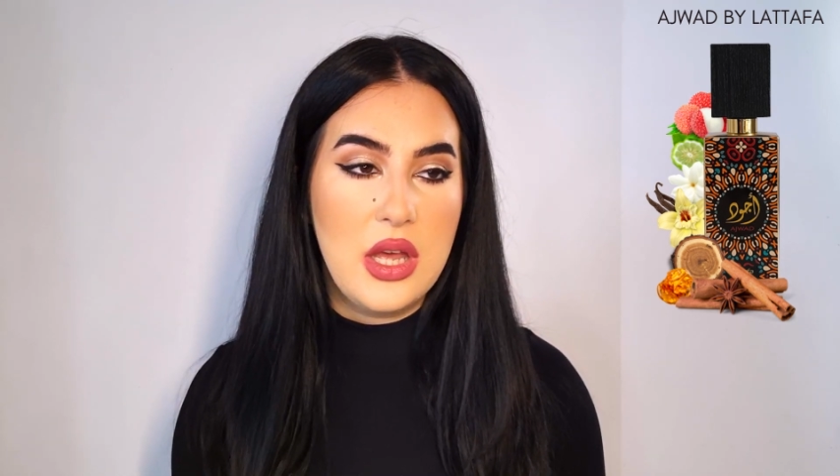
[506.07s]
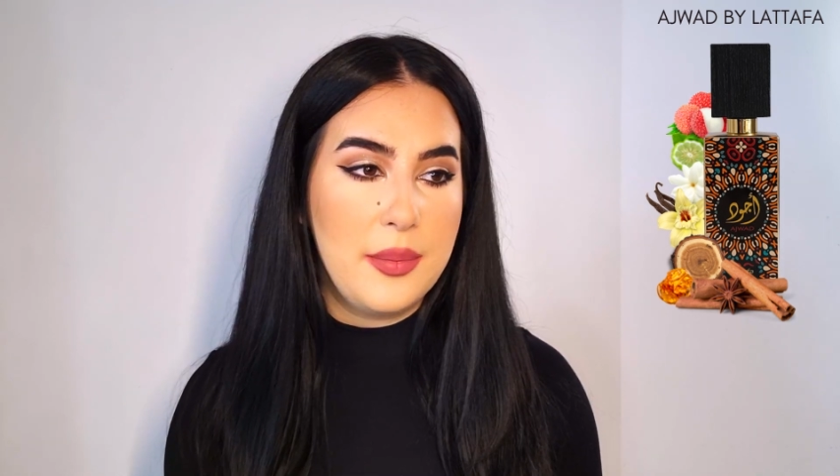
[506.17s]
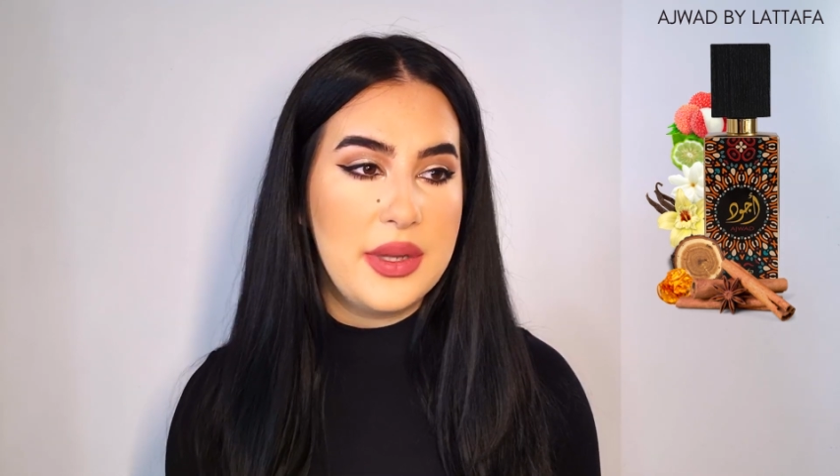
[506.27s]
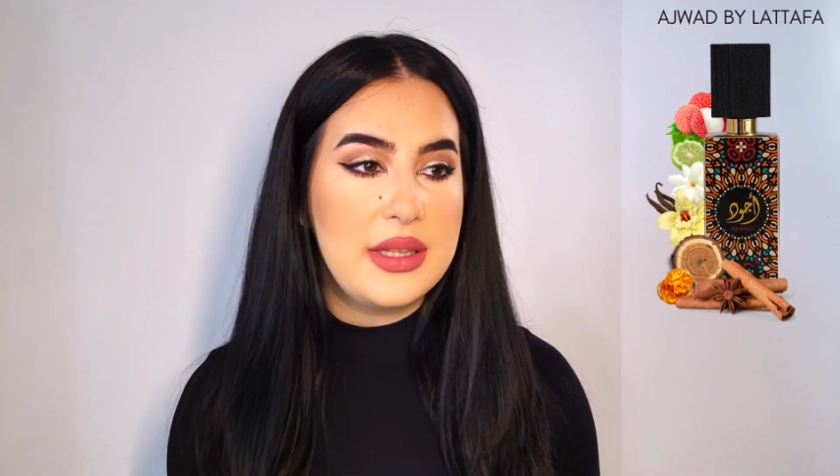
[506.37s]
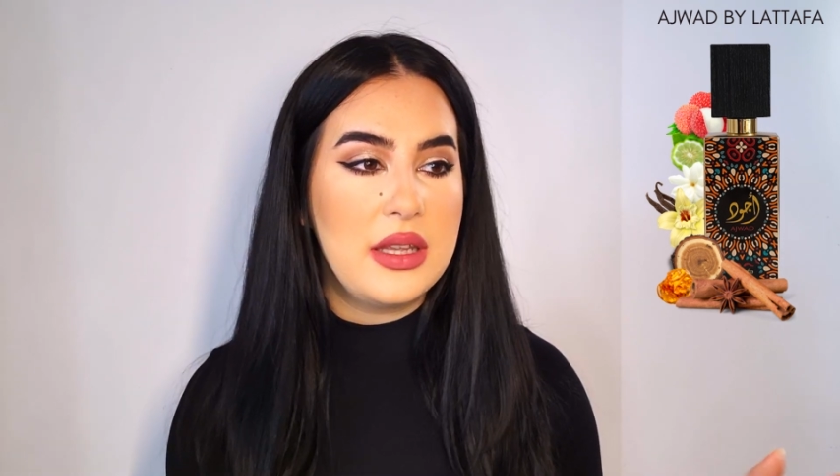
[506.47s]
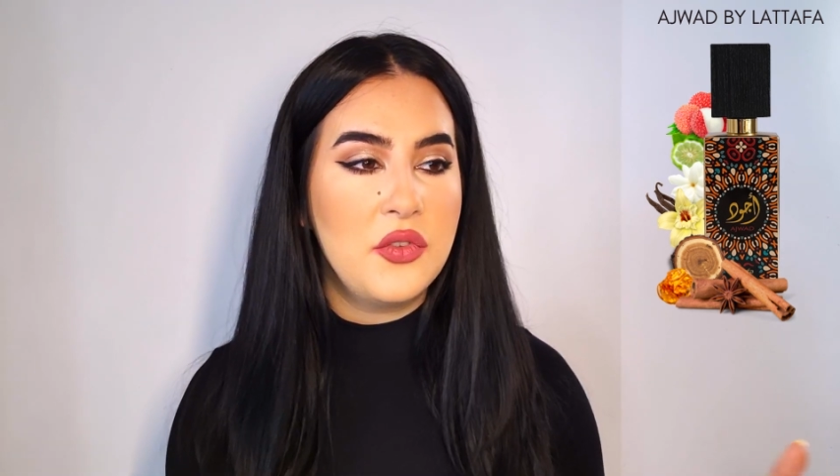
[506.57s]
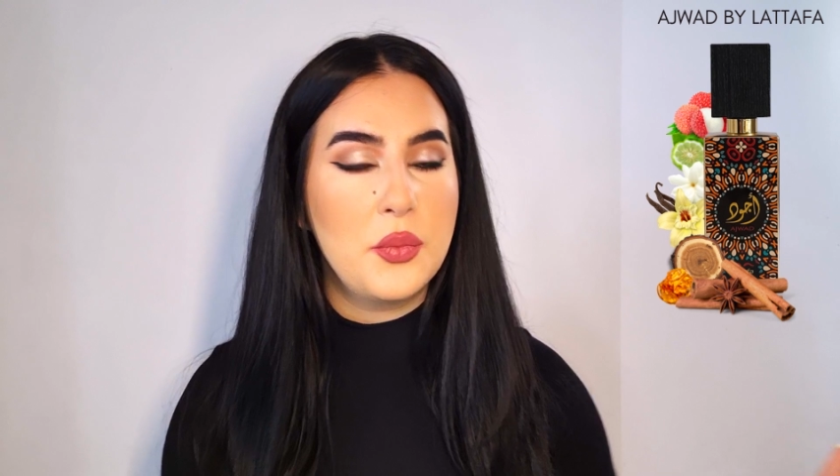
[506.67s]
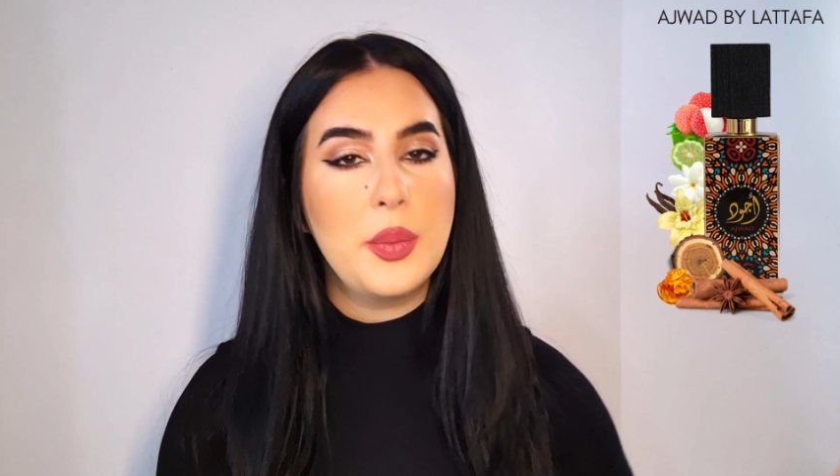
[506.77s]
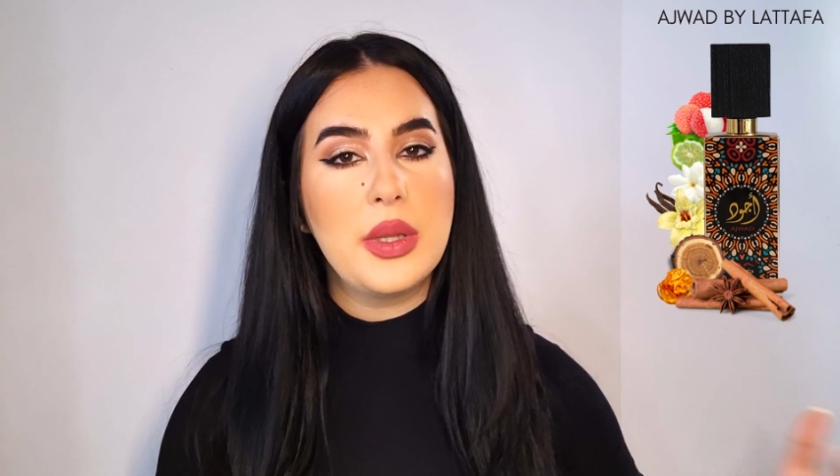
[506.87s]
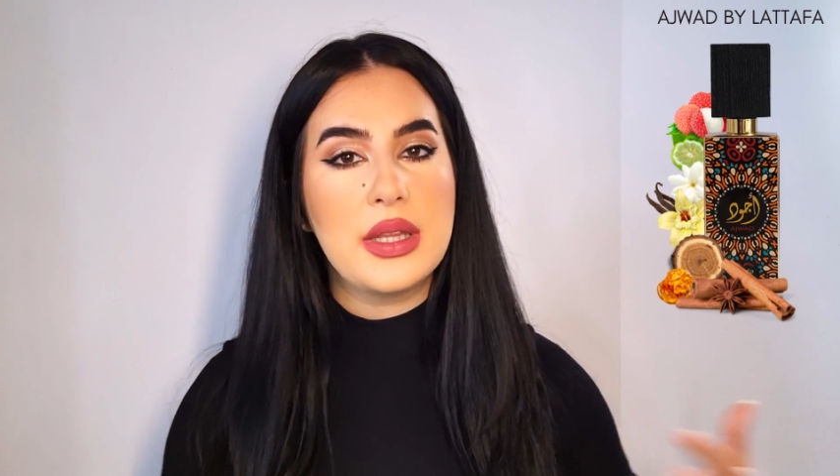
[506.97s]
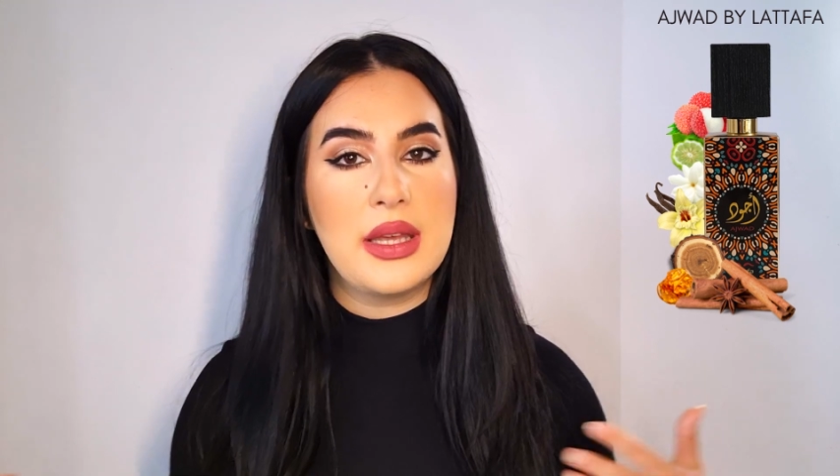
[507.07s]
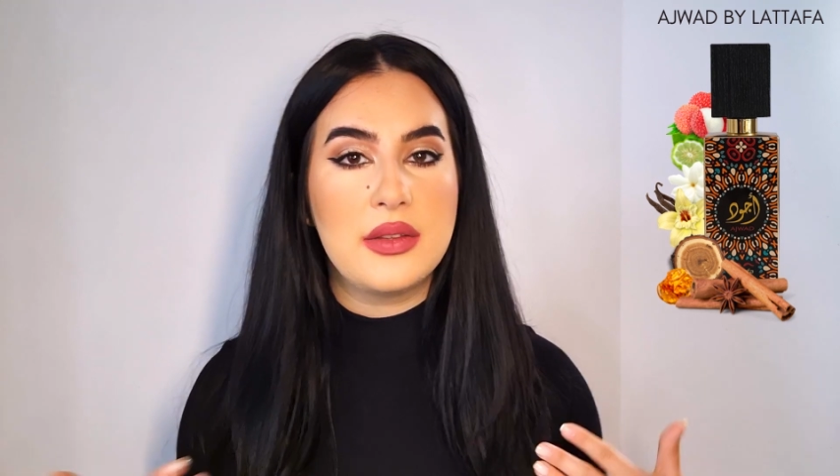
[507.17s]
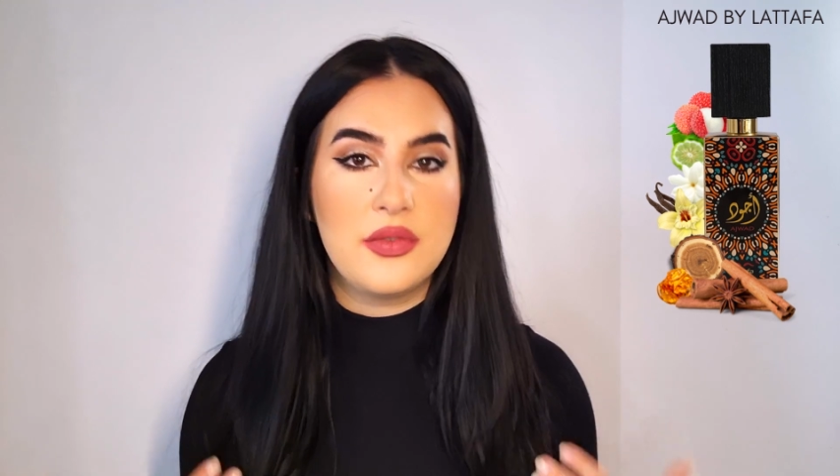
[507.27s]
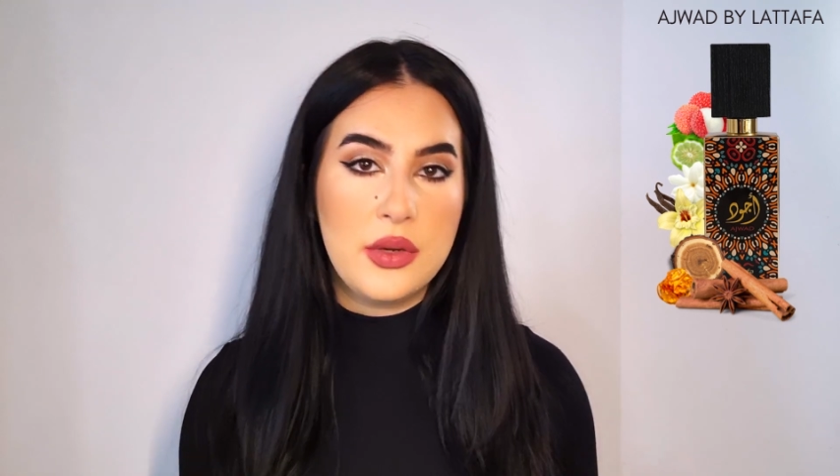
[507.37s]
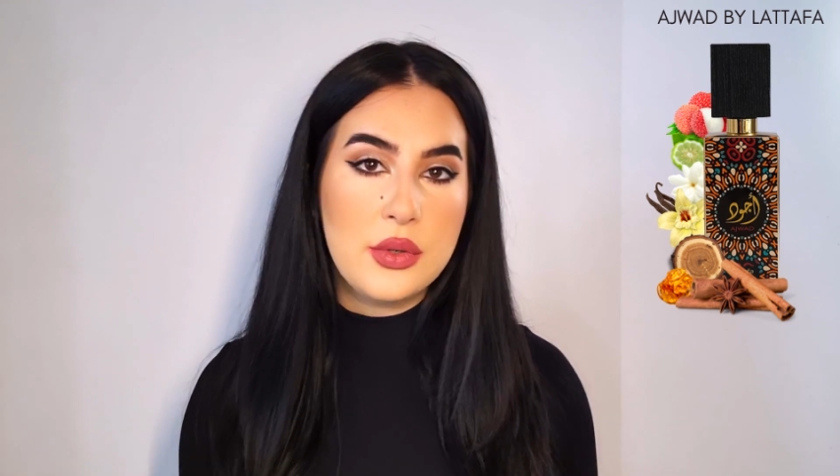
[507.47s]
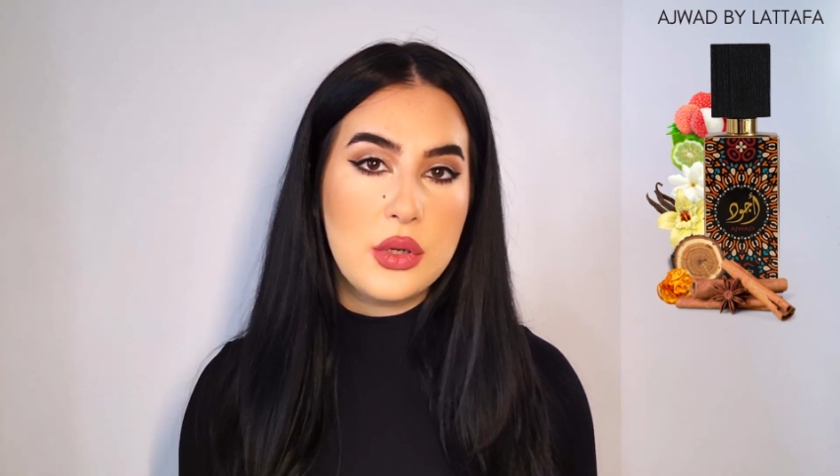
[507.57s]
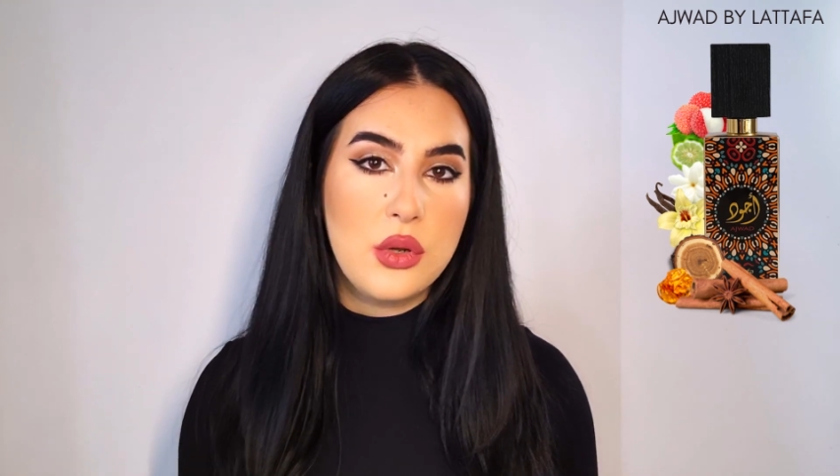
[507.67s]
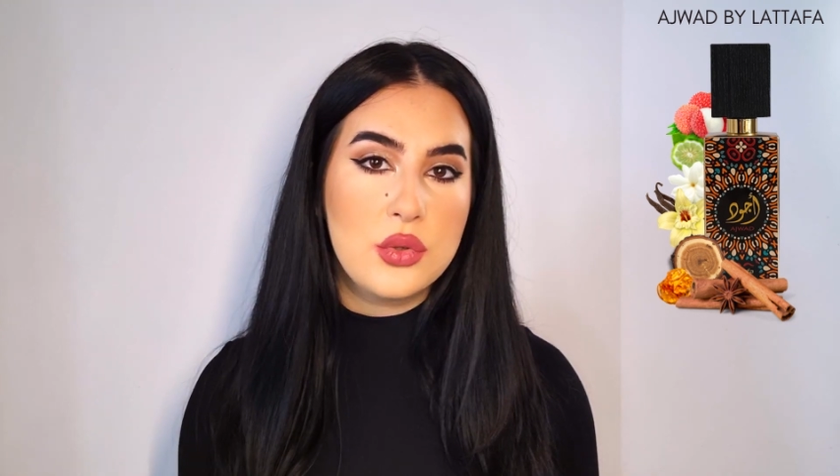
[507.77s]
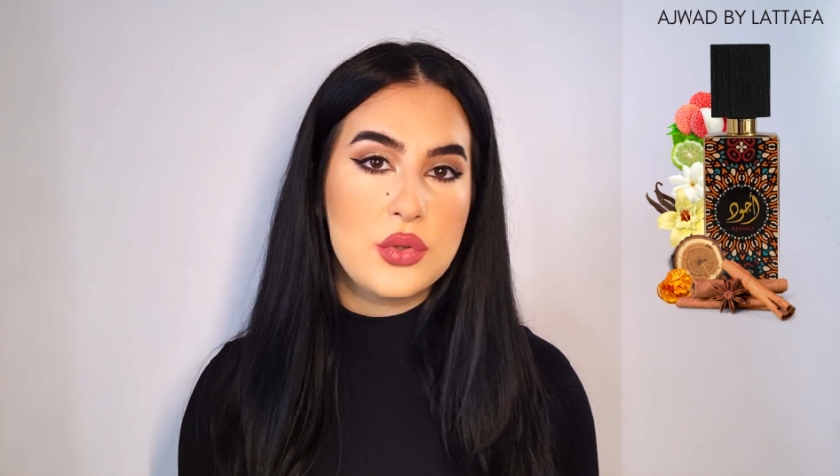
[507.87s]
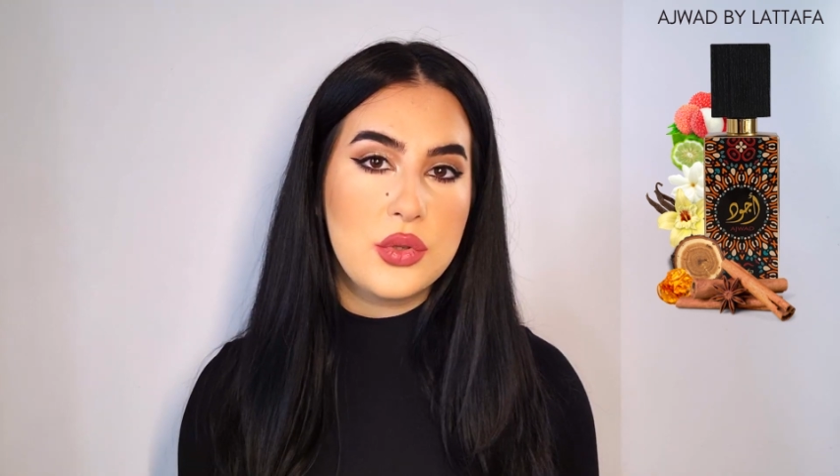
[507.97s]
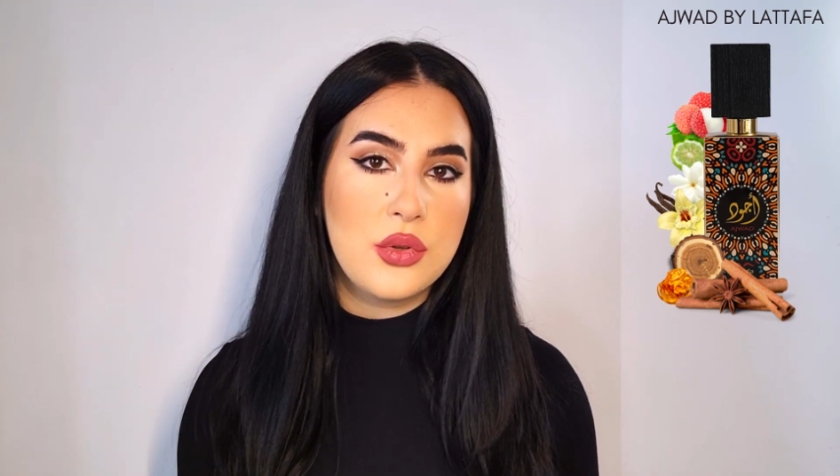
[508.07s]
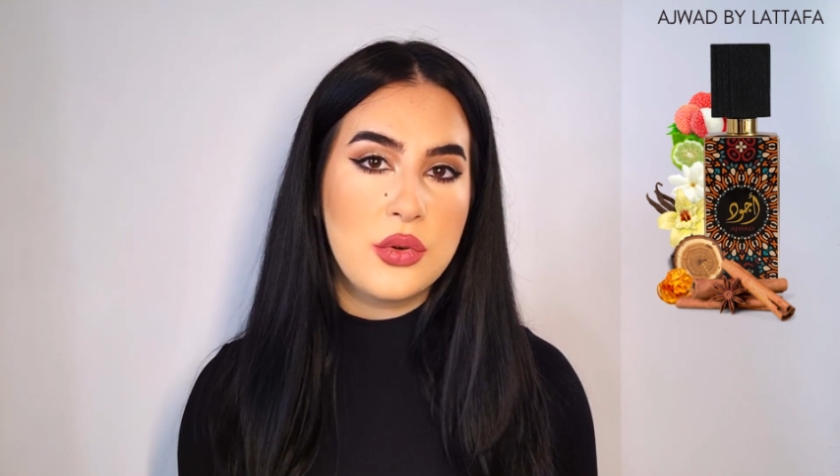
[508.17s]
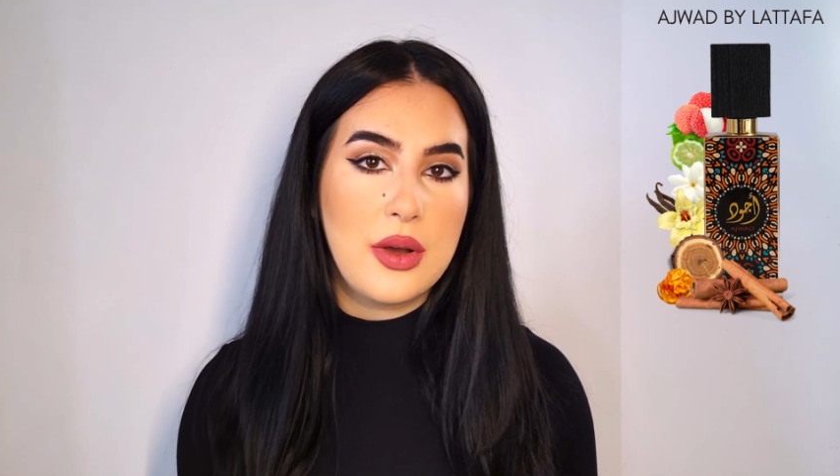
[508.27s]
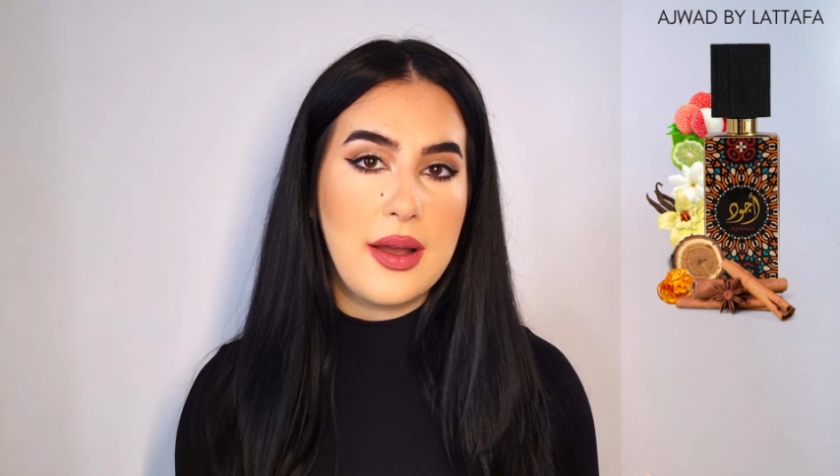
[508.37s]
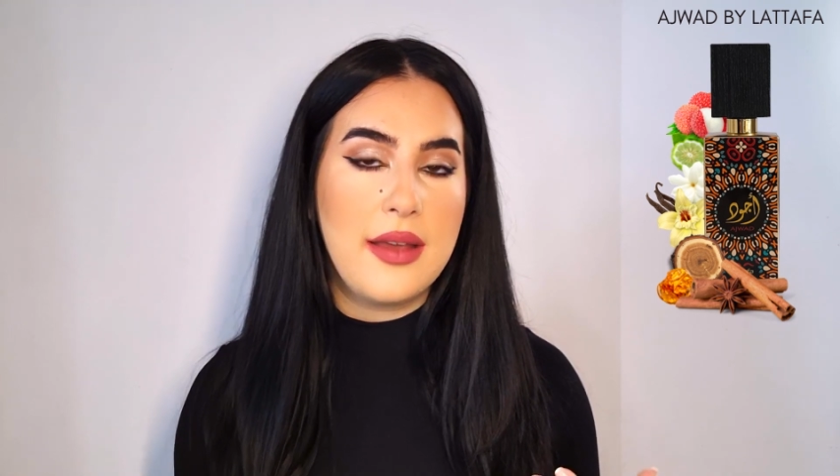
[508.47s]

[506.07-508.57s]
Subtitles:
But if people get very close to you,